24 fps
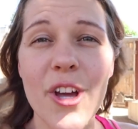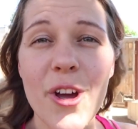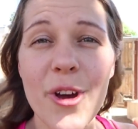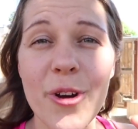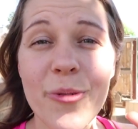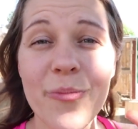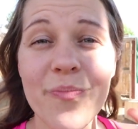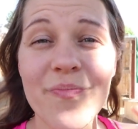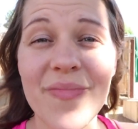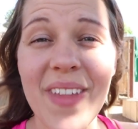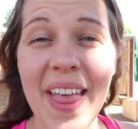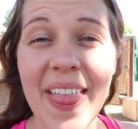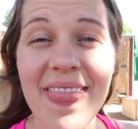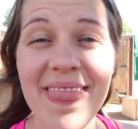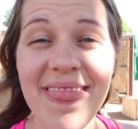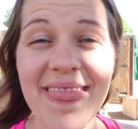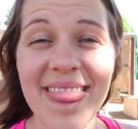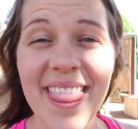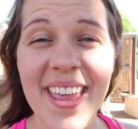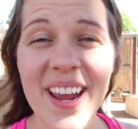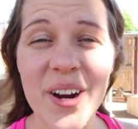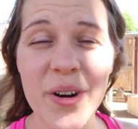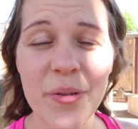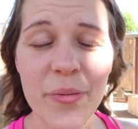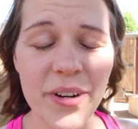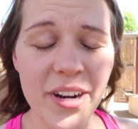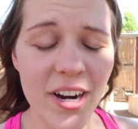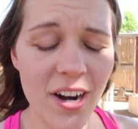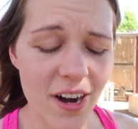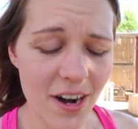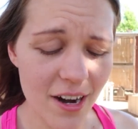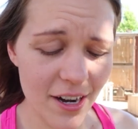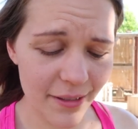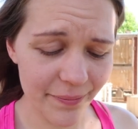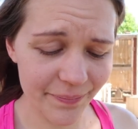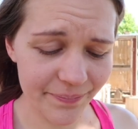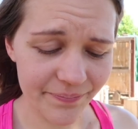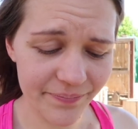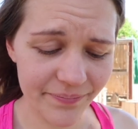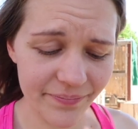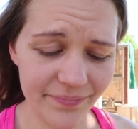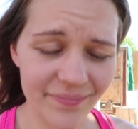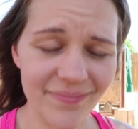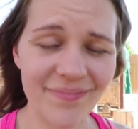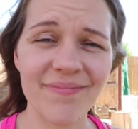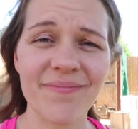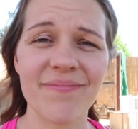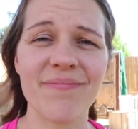So there we are.
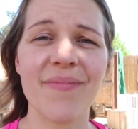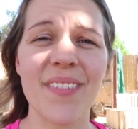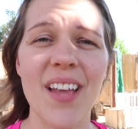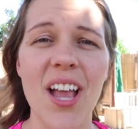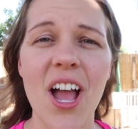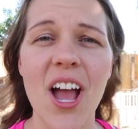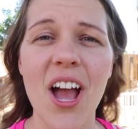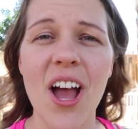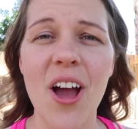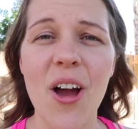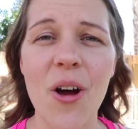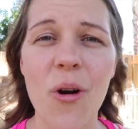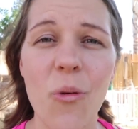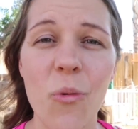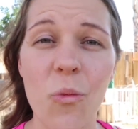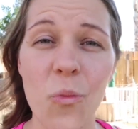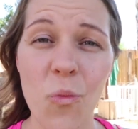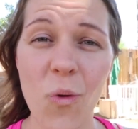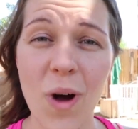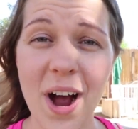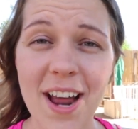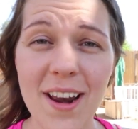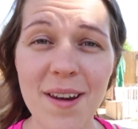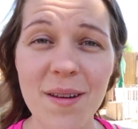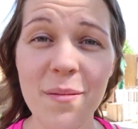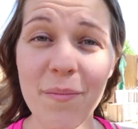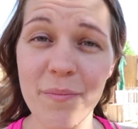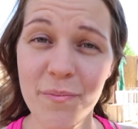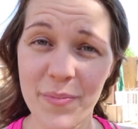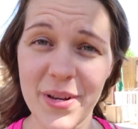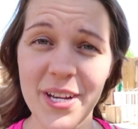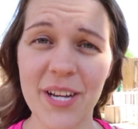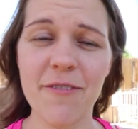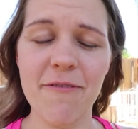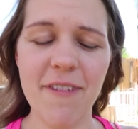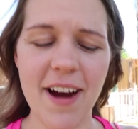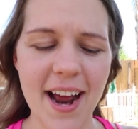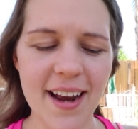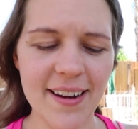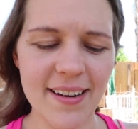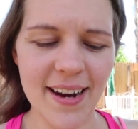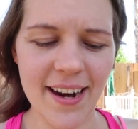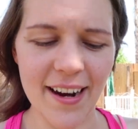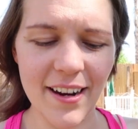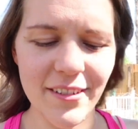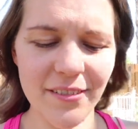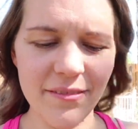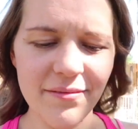One big rat
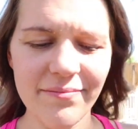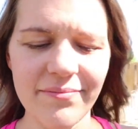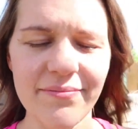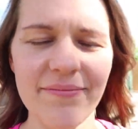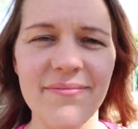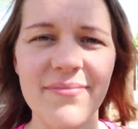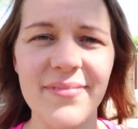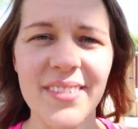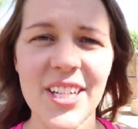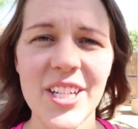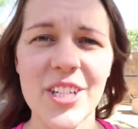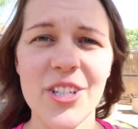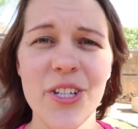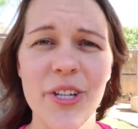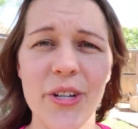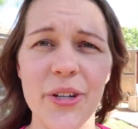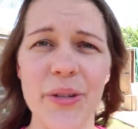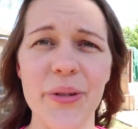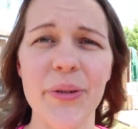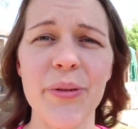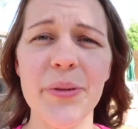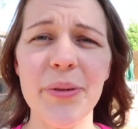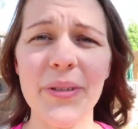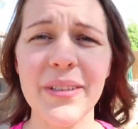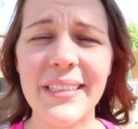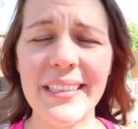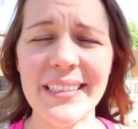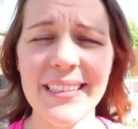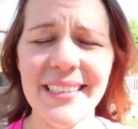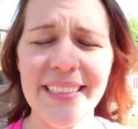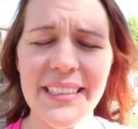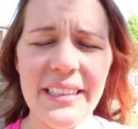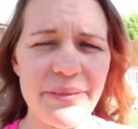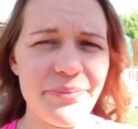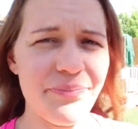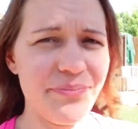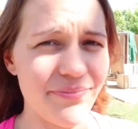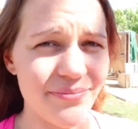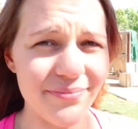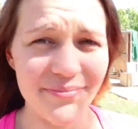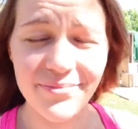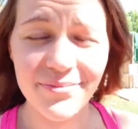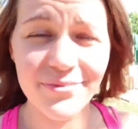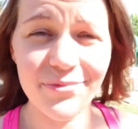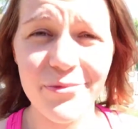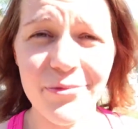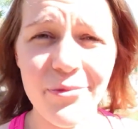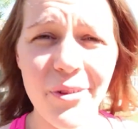down, two
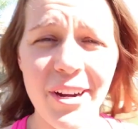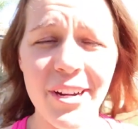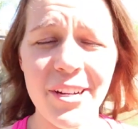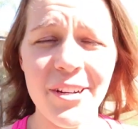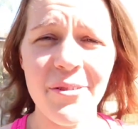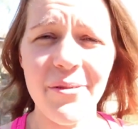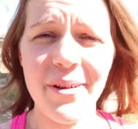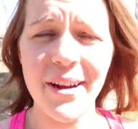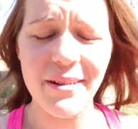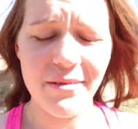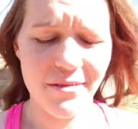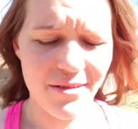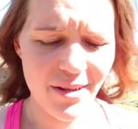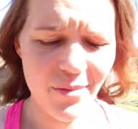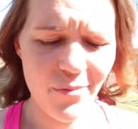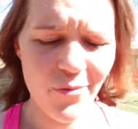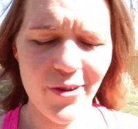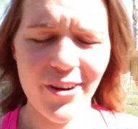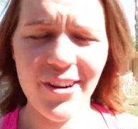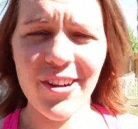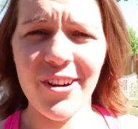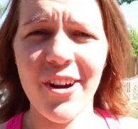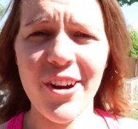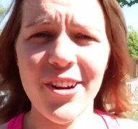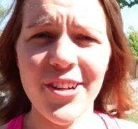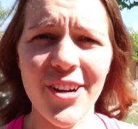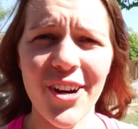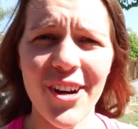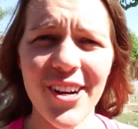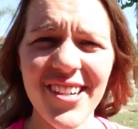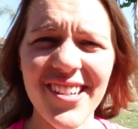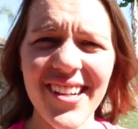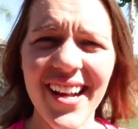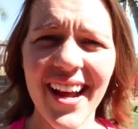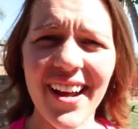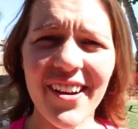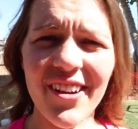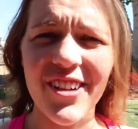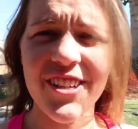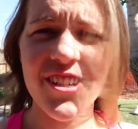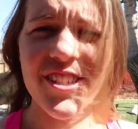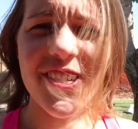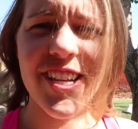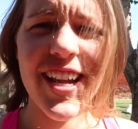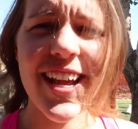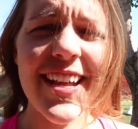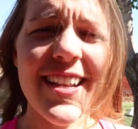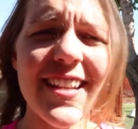running around somewhere in our yard and our
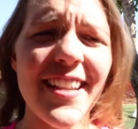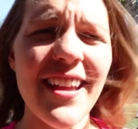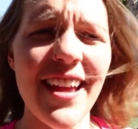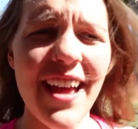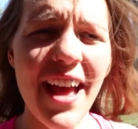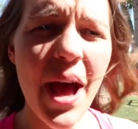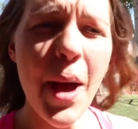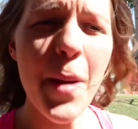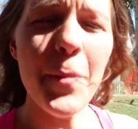shed,